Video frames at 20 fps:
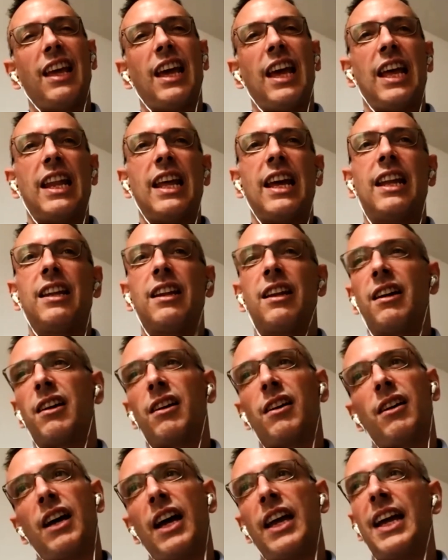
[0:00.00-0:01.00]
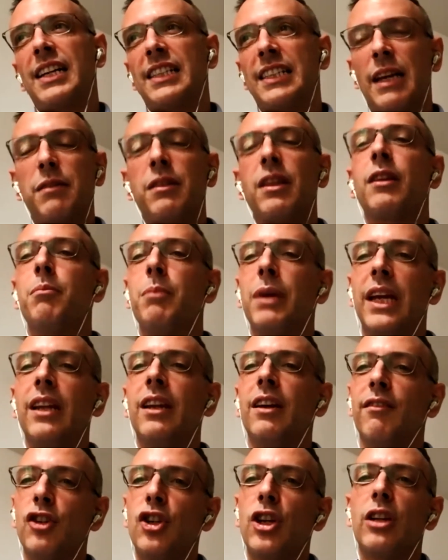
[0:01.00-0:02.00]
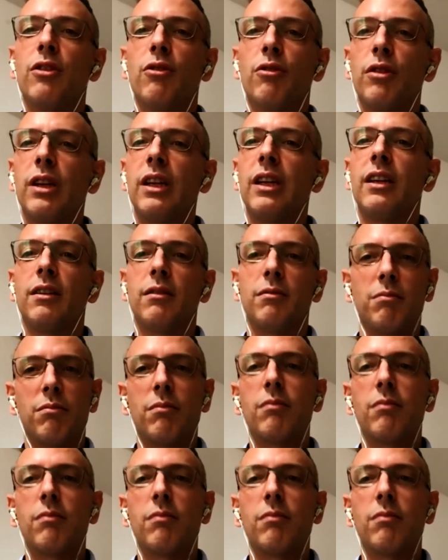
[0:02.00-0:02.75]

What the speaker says: and then I accepted at the beginning of January.